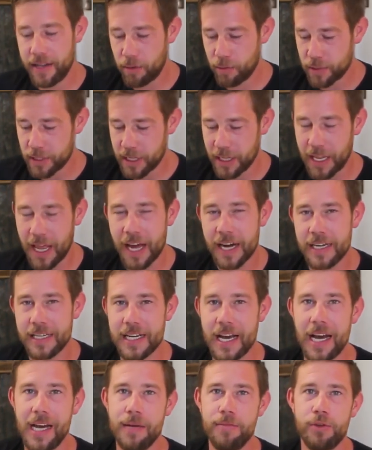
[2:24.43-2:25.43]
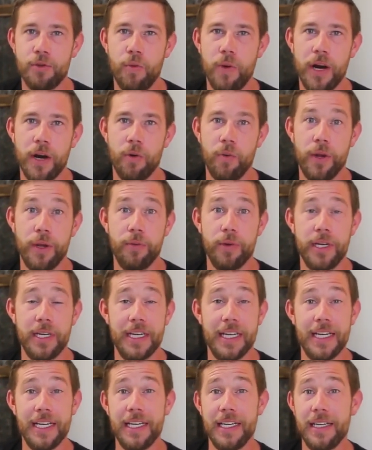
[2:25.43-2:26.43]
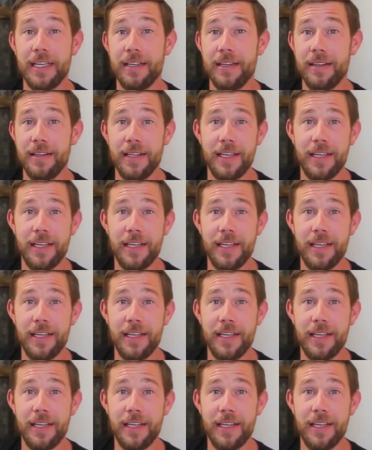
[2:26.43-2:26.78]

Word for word: there was a lot of times where we would need,